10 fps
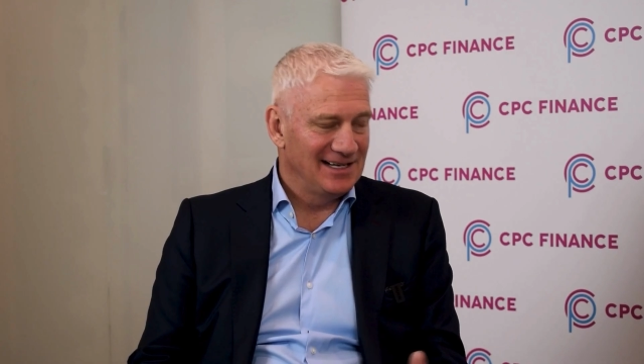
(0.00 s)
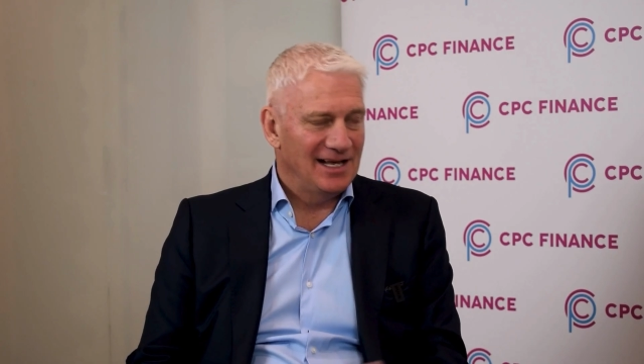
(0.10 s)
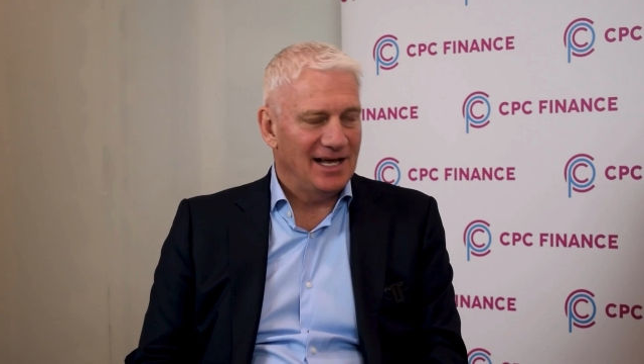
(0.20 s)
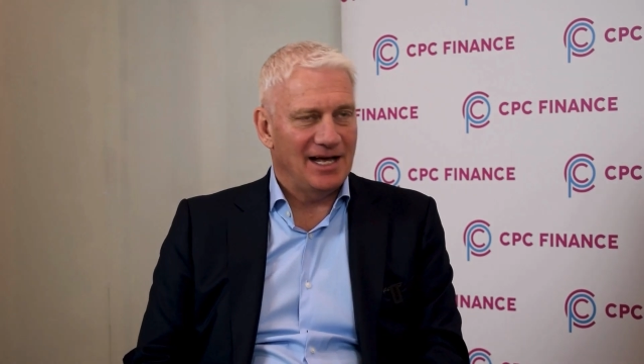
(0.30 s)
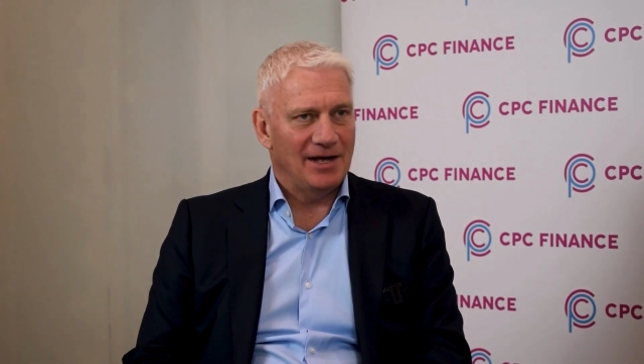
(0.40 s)

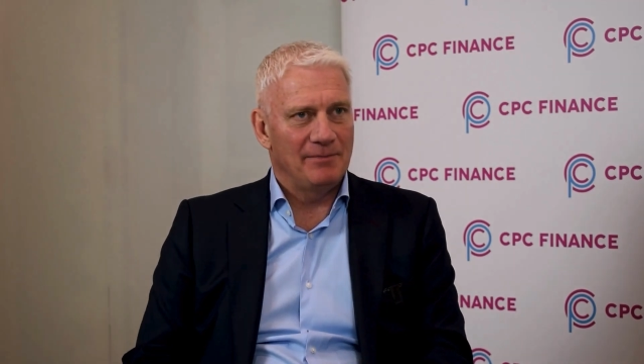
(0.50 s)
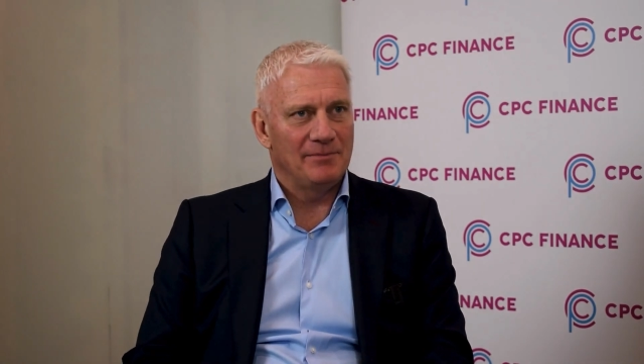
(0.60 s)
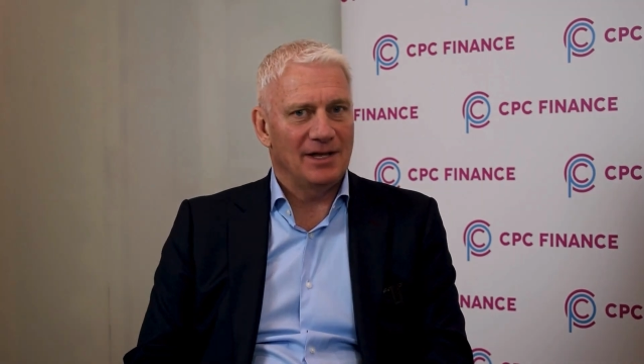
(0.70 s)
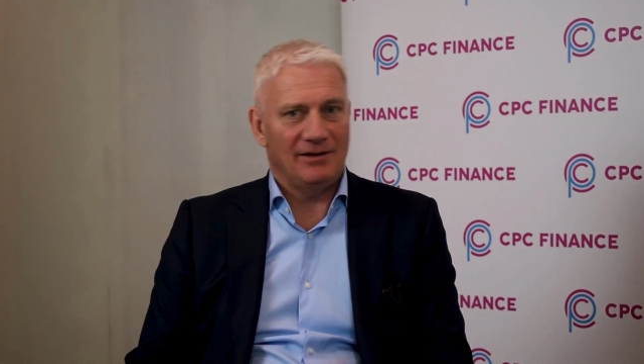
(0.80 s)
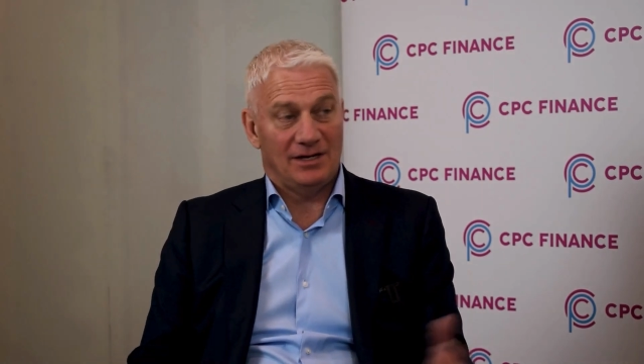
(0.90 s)

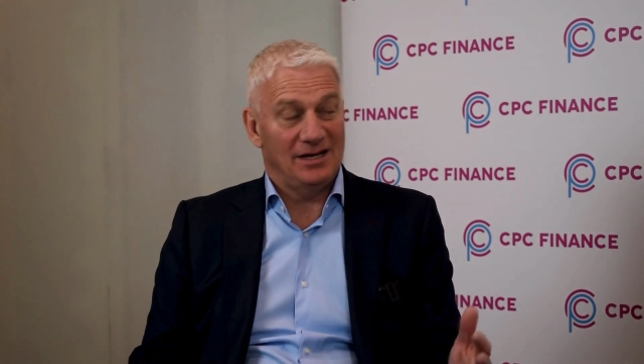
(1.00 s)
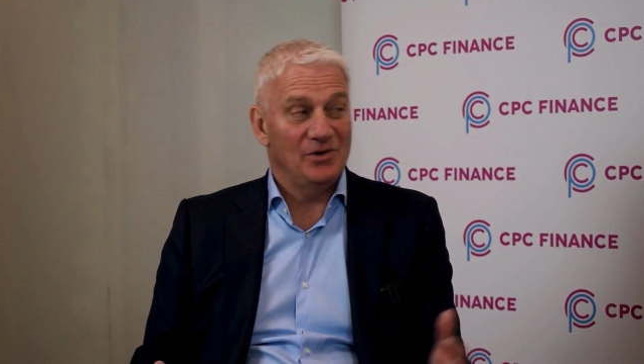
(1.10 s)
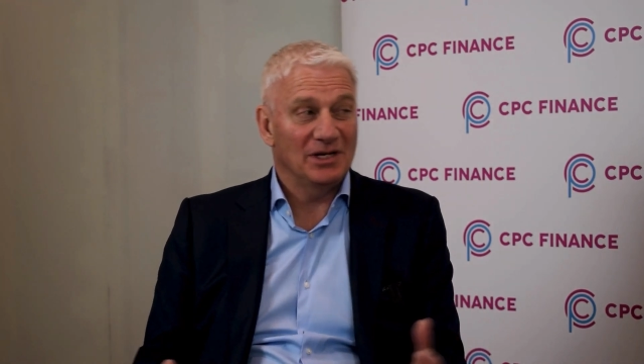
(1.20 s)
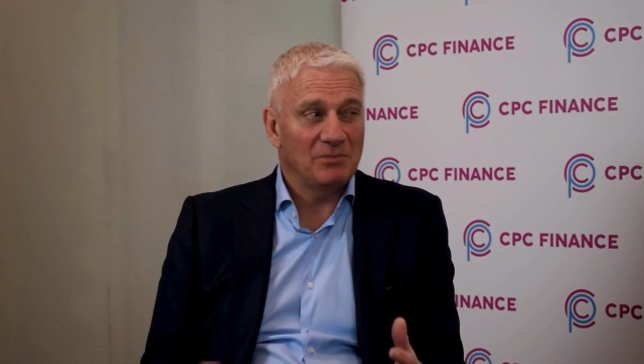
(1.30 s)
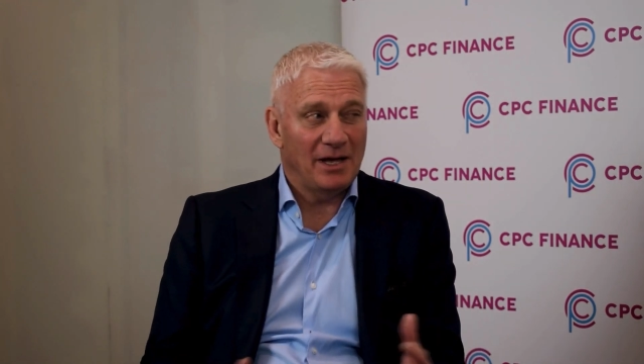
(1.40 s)
Can you
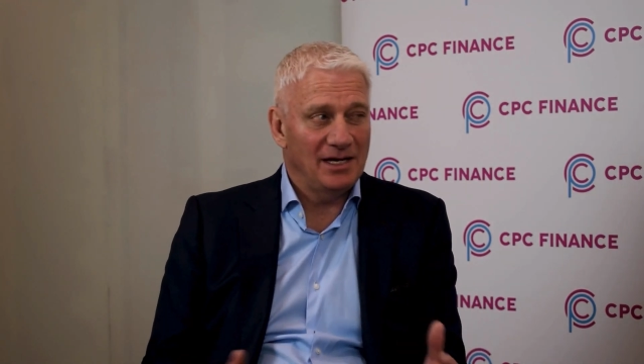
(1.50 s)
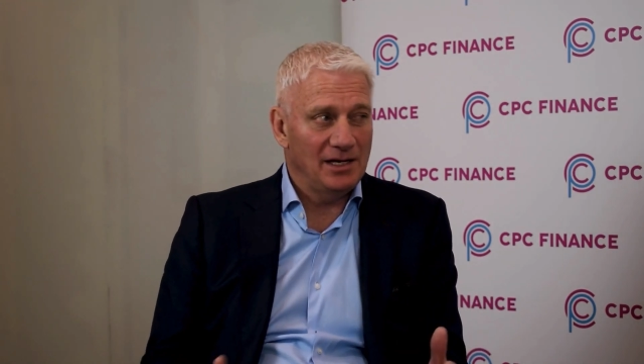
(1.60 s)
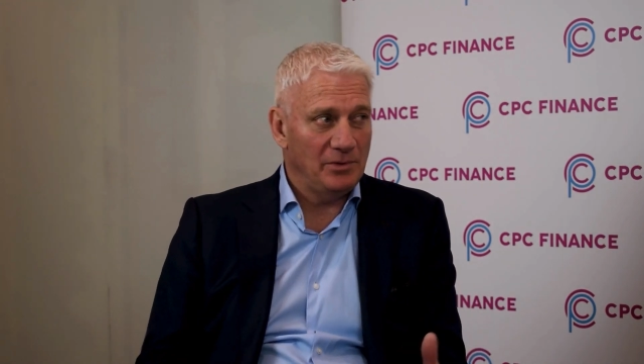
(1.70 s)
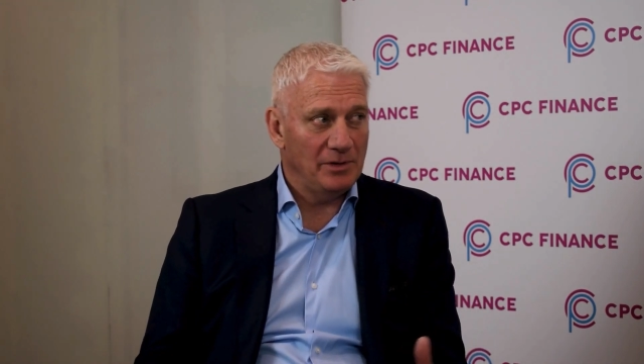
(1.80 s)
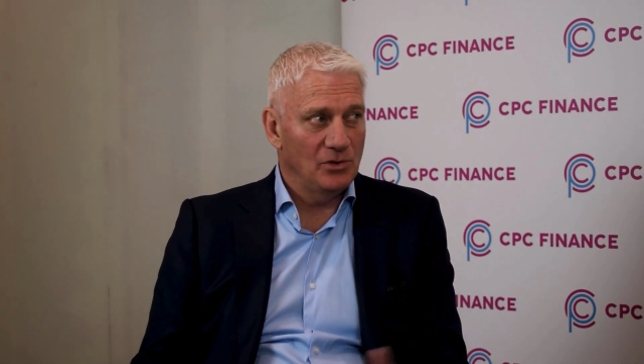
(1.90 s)
explain a little
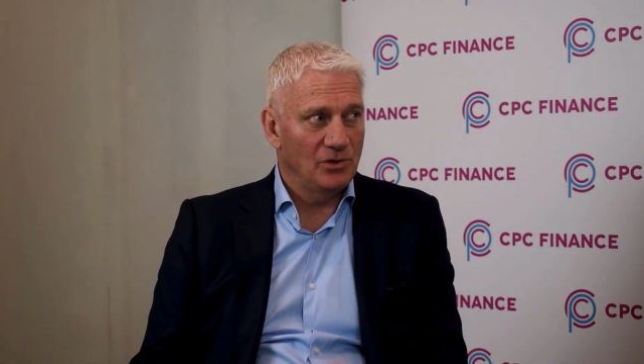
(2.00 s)
bit more